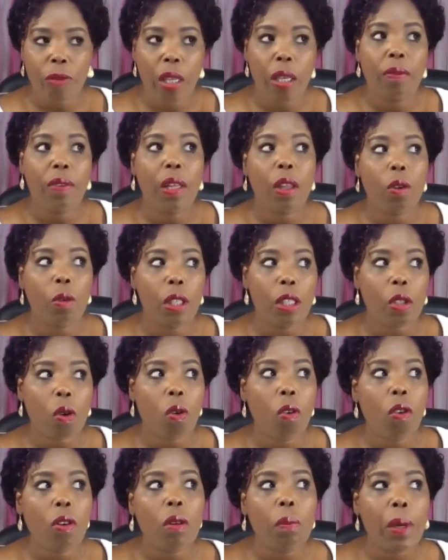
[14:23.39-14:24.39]
Even though it's
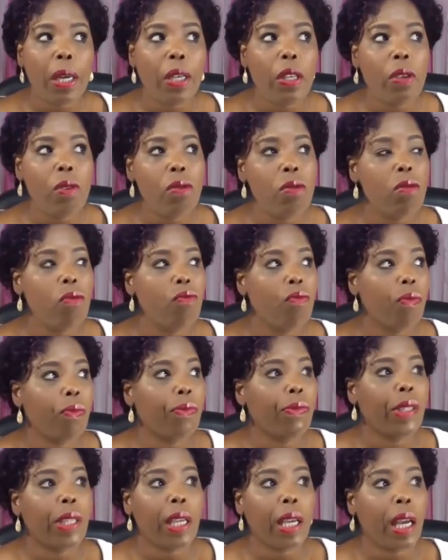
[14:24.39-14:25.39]
owned by you,
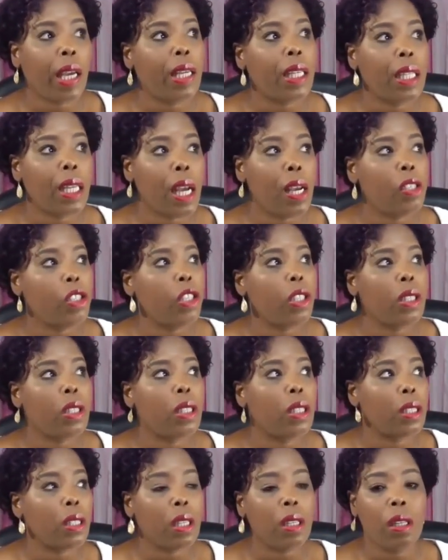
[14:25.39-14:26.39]
they can't touch
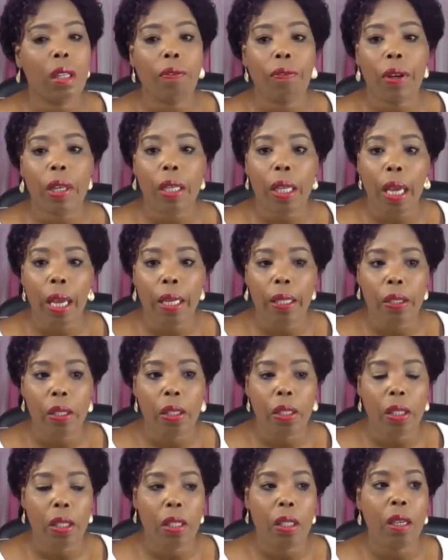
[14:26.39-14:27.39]
it. It's a different
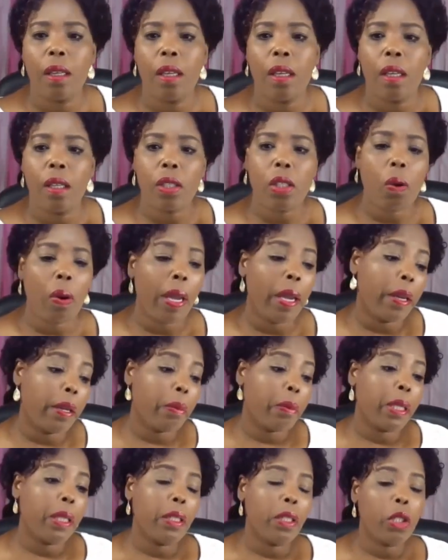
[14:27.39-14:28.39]
entity. So
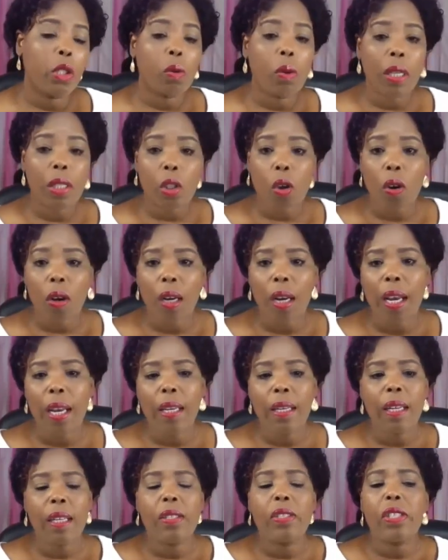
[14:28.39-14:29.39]
anyway, do it
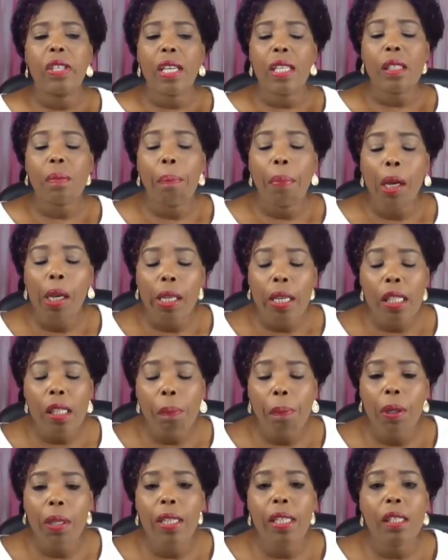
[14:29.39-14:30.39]
online. Just
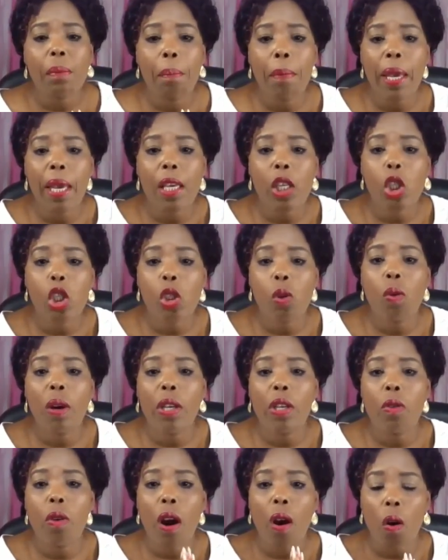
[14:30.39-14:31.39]
please make sure
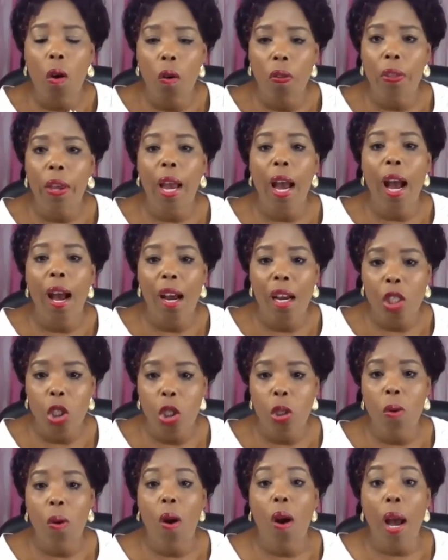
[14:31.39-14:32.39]
you are on the
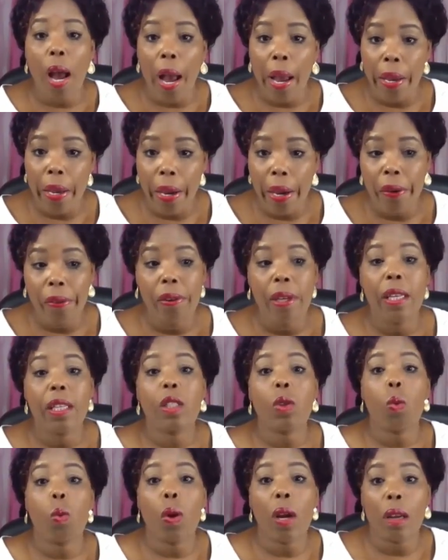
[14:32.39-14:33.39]
actual
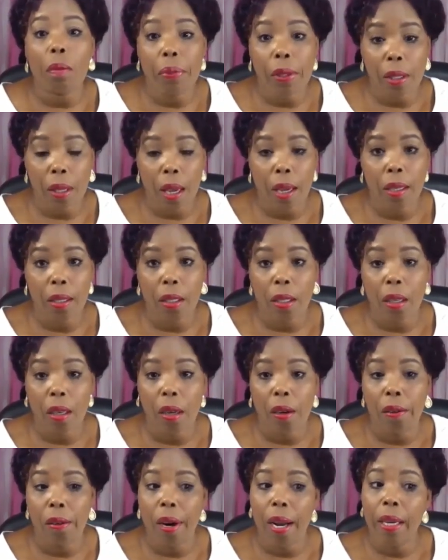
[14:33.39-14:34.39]
IRS website.
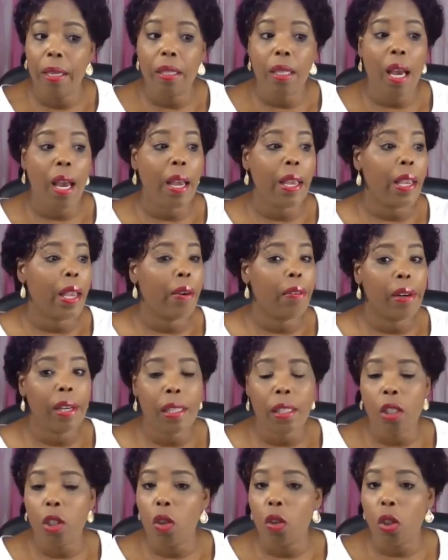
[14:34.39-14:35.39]
All right,
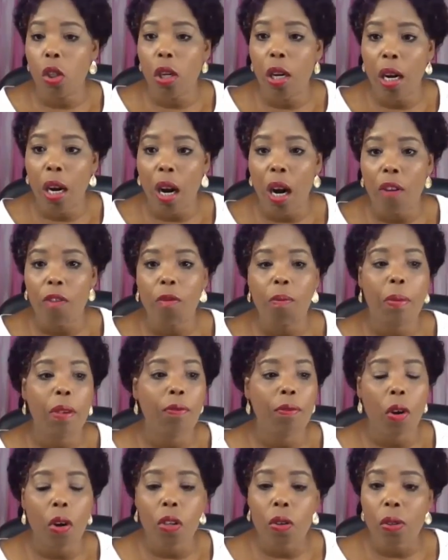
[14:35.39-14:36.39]
irs.gov,
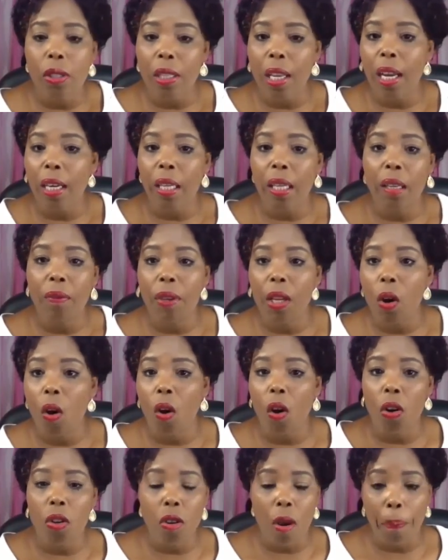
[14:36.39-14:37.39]
before you start giving
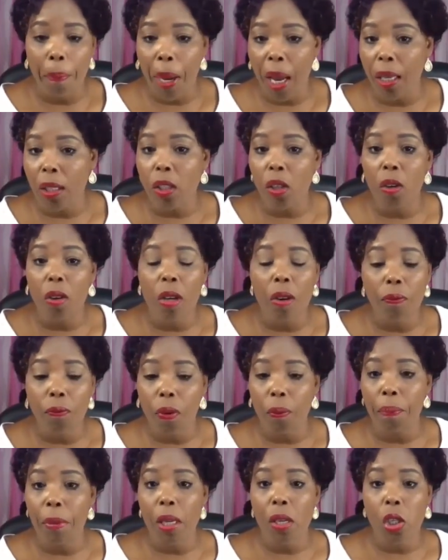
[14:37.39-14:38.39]
all your personal
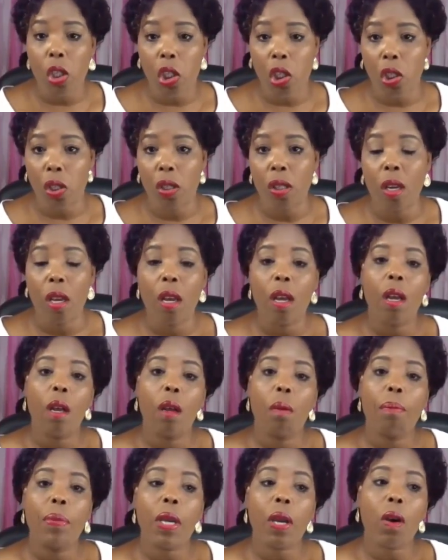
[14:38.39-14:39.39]
information,
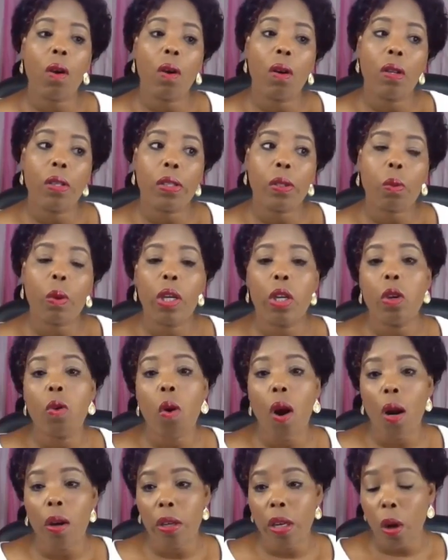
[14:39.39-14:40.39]
because when
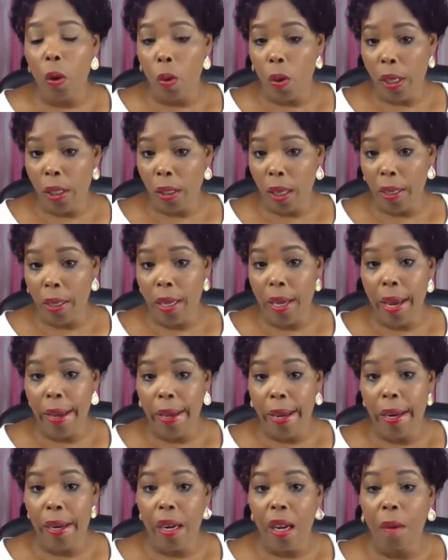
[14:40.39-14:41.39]
you request an
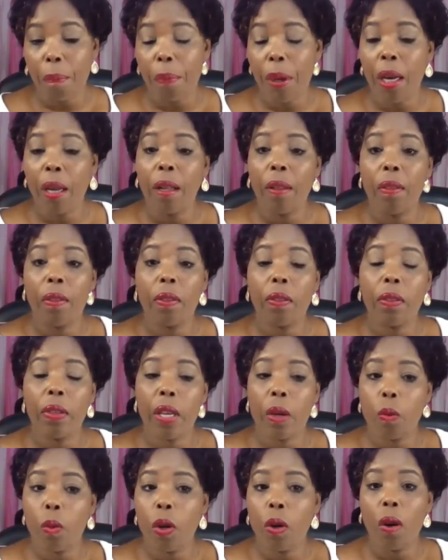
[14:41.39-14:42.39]
EIN number,
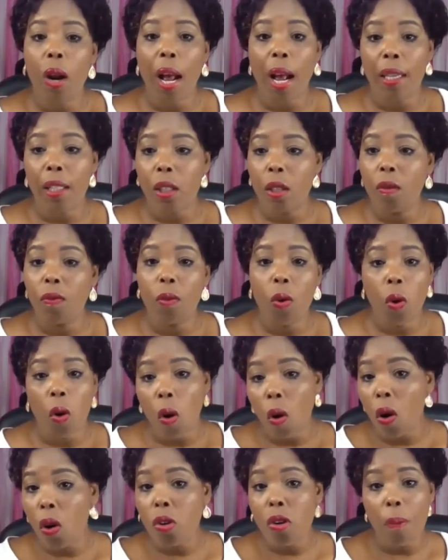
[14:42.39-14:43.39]
they will ask you
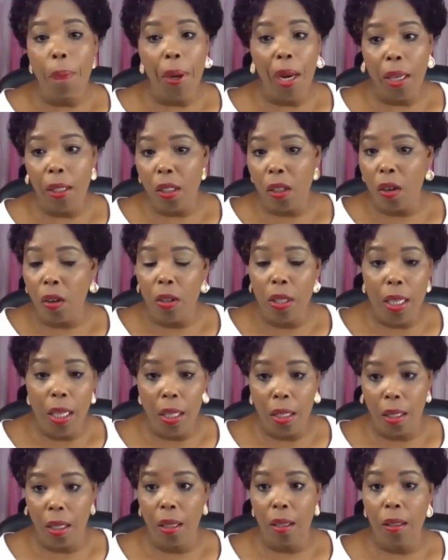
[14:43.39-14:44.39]
for all your personal
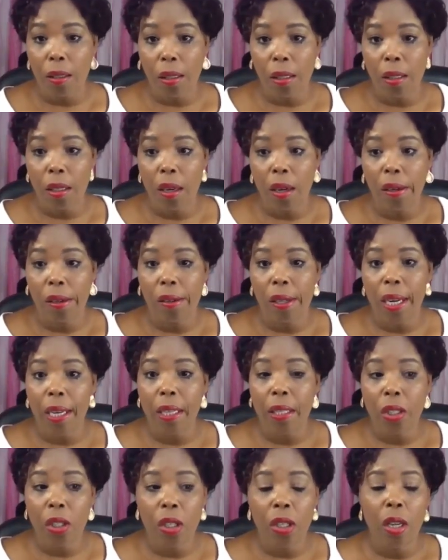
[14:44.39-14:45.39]
details. All
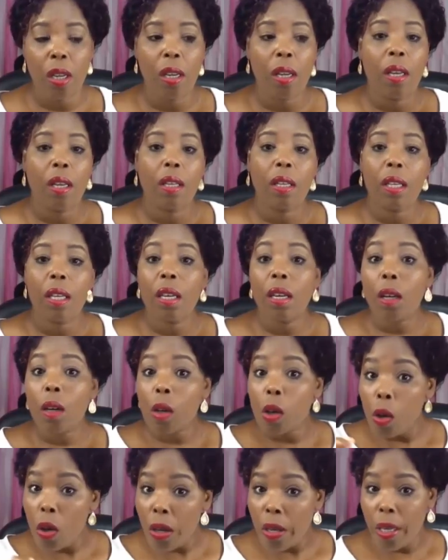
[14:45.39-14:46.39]
right,
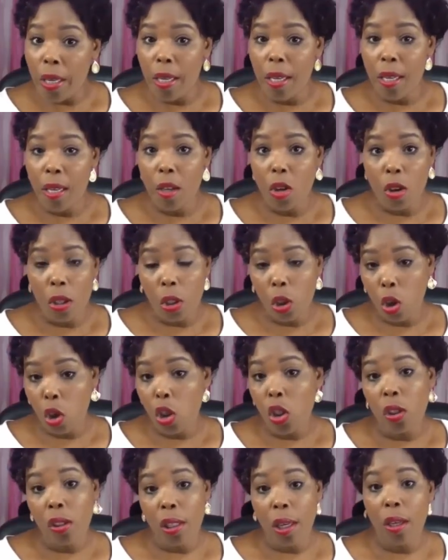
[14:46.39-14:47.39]
including your
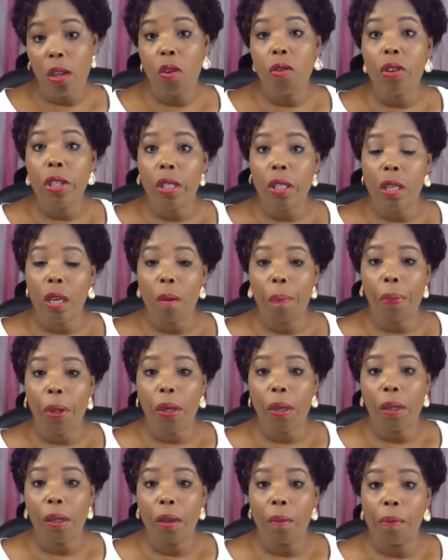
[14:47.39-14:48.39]
social security
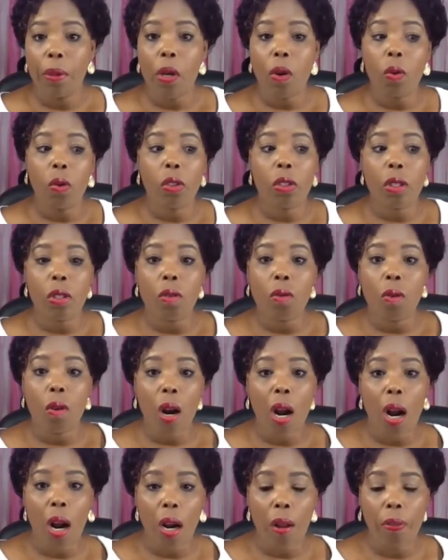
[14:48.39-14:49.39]
number, because
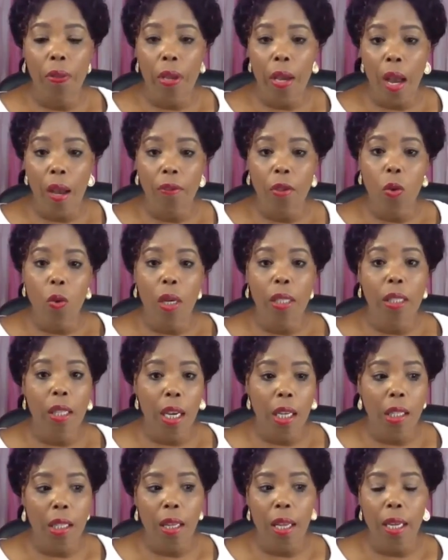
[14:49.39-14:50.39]
they have to
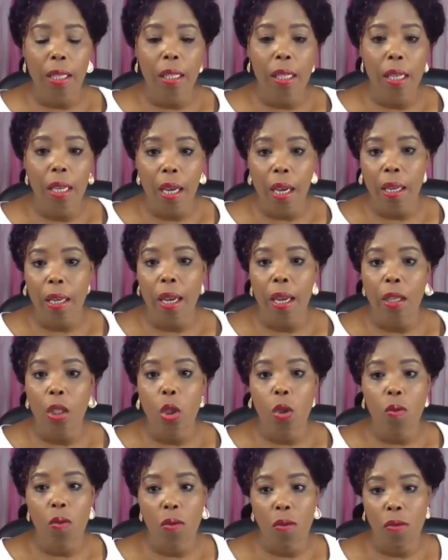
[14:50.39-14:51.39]
attach that
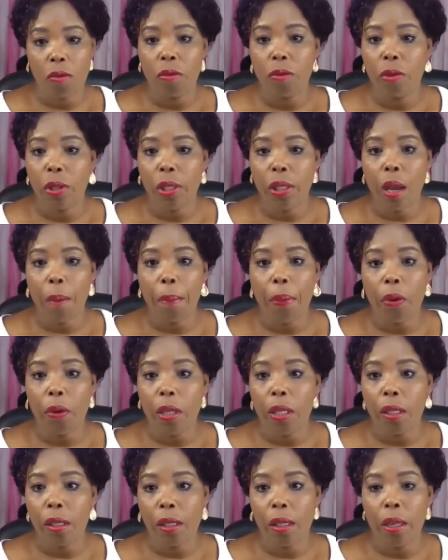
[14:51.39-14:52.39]
EIN to
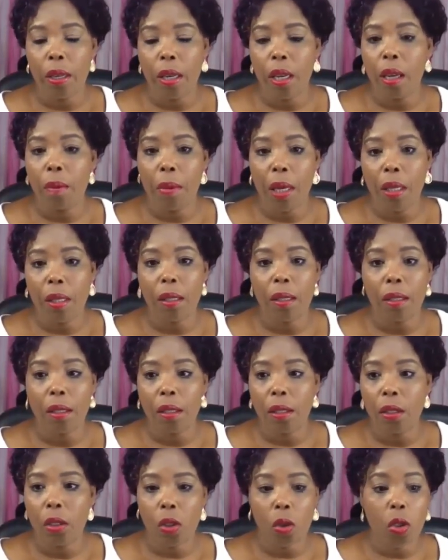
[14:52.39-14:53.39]
somebody's name and
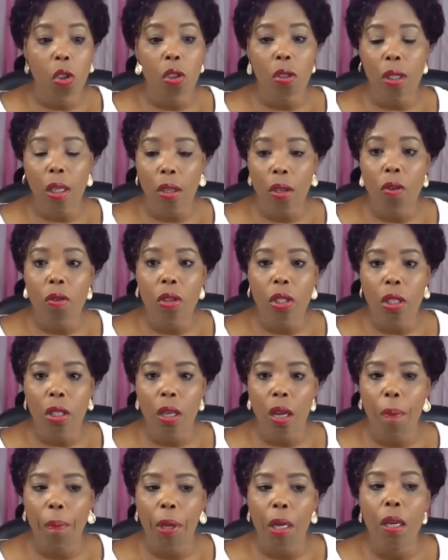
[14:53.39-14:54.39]
social security
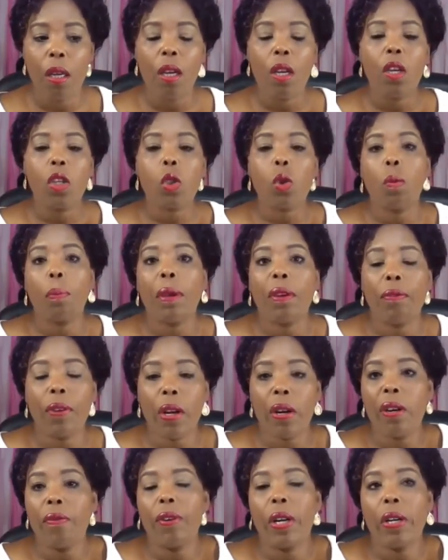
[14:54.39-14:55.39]
number. So be
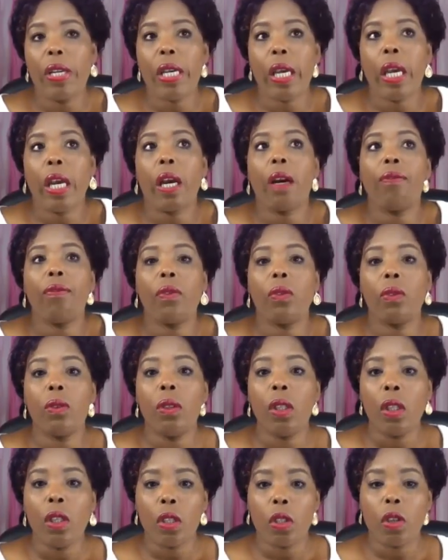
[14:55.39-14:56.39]
very, very
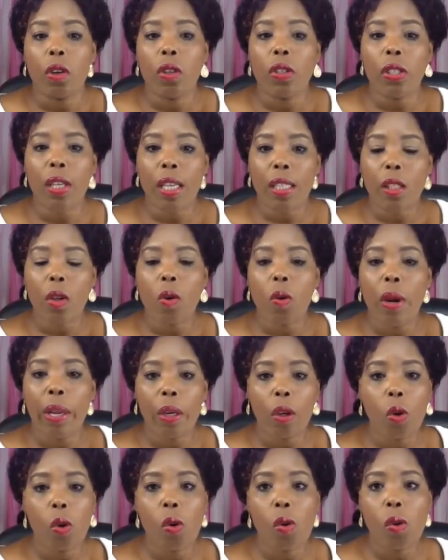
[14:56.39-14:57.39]
careful. Don't just go
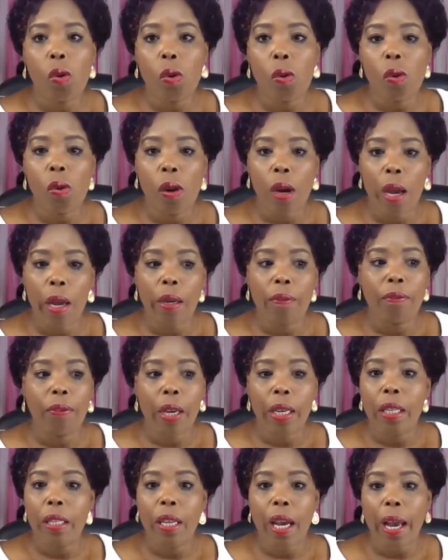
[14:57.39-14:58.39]
and Google and
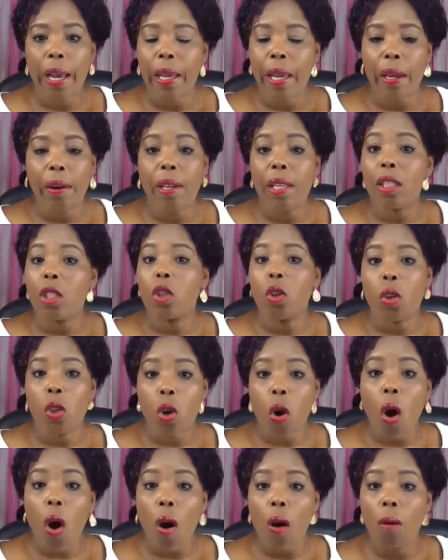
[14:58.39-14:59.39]
find
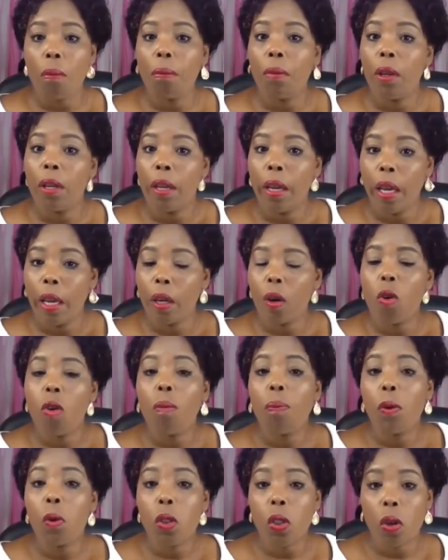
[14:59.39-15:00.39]
irs.com and
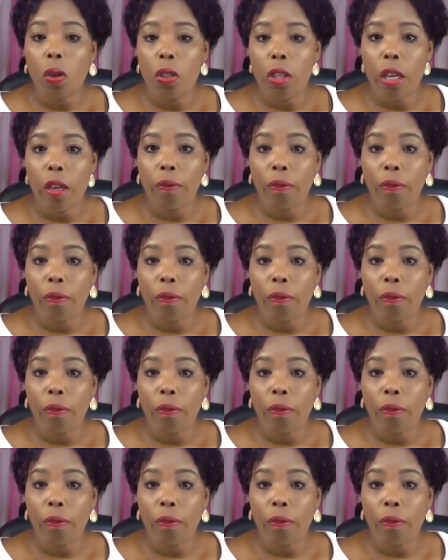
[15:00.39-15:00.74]
go put all your